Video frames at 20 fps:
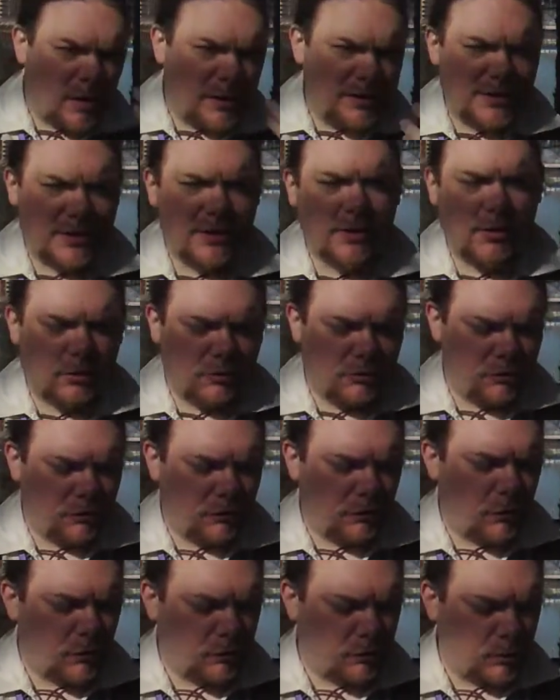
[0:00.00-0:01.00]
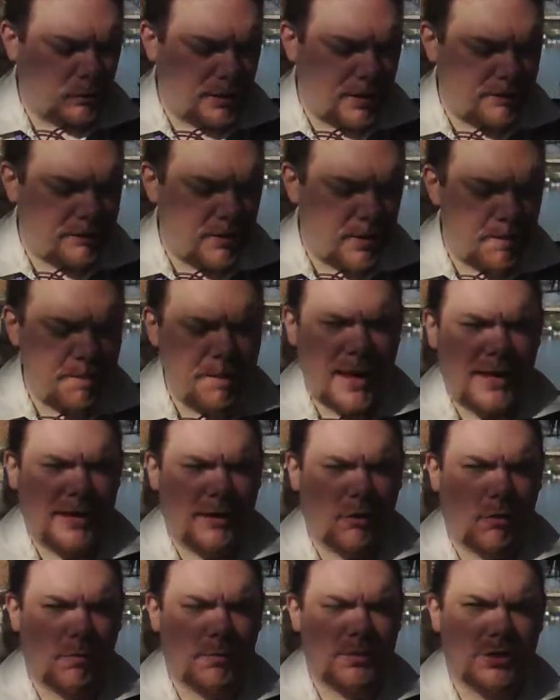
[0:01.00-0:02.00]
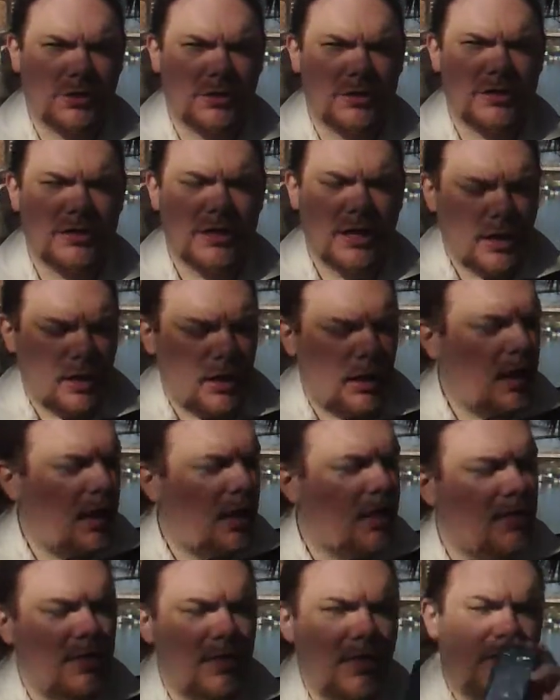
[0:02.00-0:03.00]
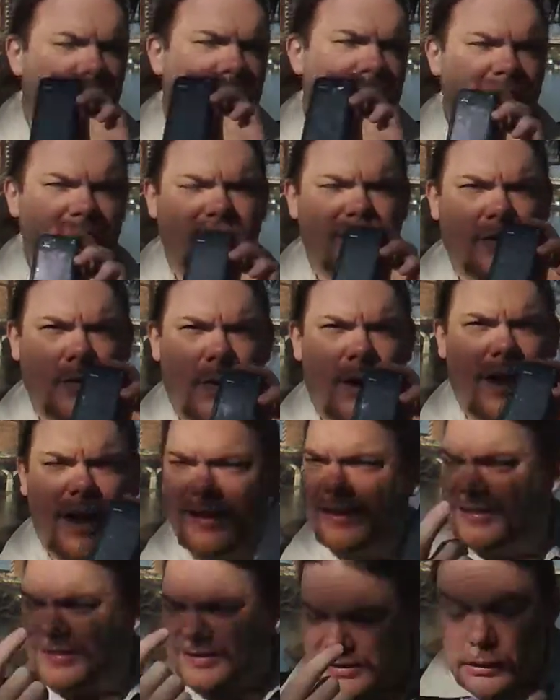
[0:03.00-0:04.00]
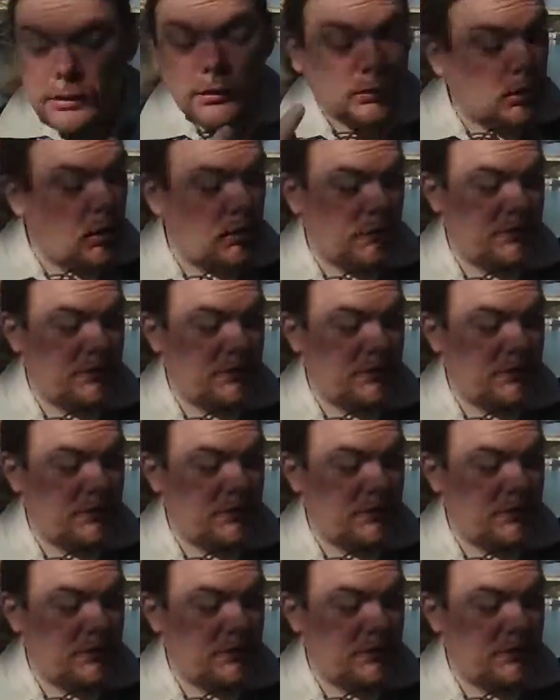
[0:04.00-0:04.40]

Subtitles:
The high technologists, of course, will have many options. This QWERTY, I still